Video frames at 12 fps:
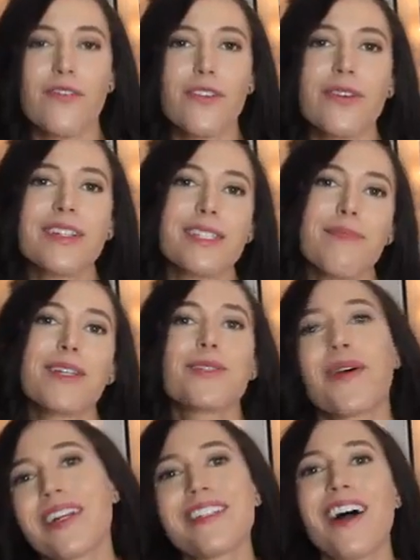If you can spend
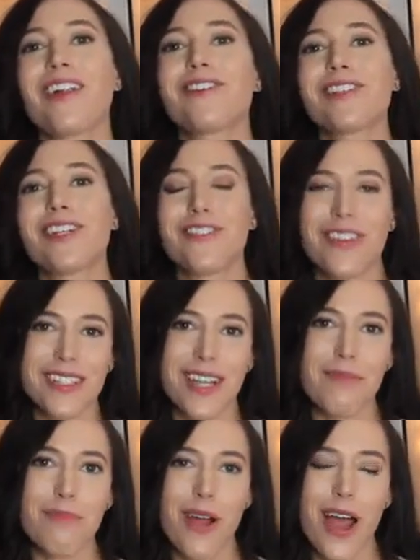$20 at drinks
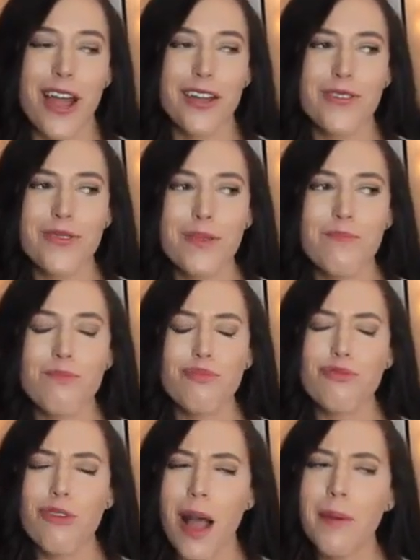at Pride, you can
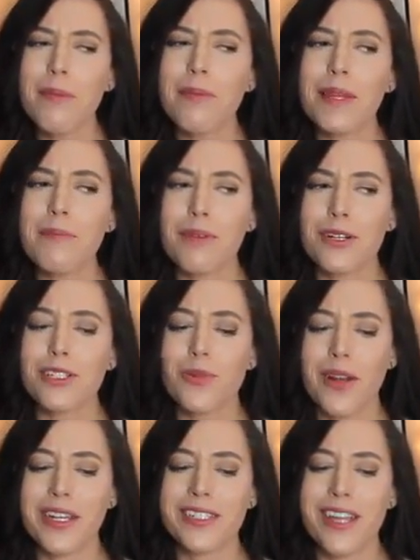probably put
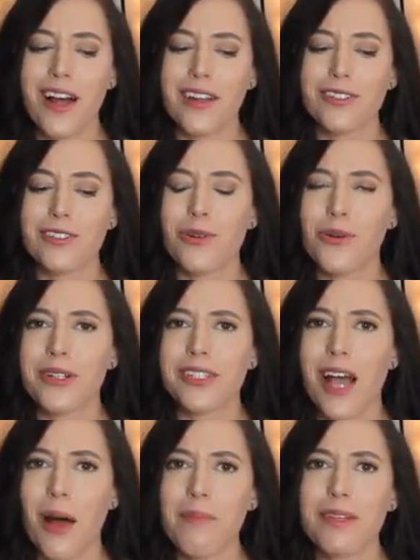$20
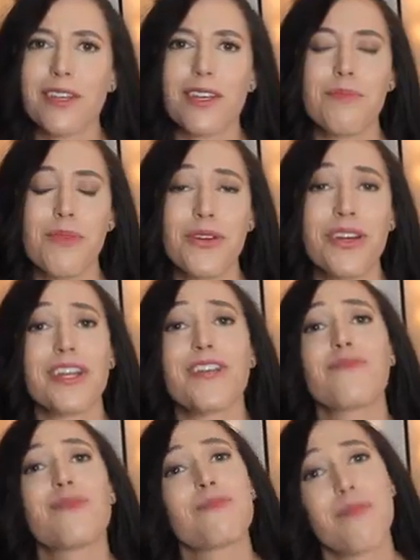towards helping the community
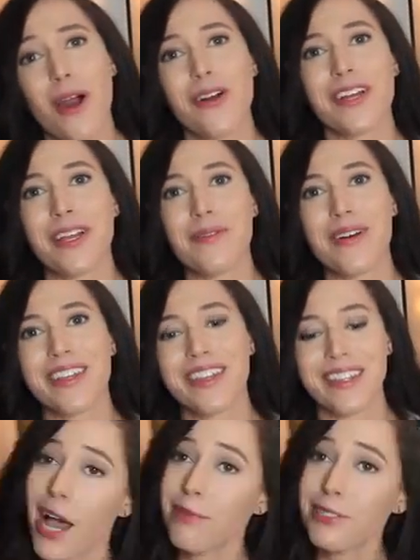you've been partying
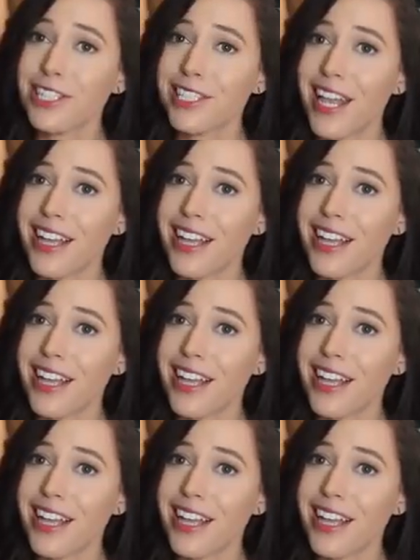with. I'm just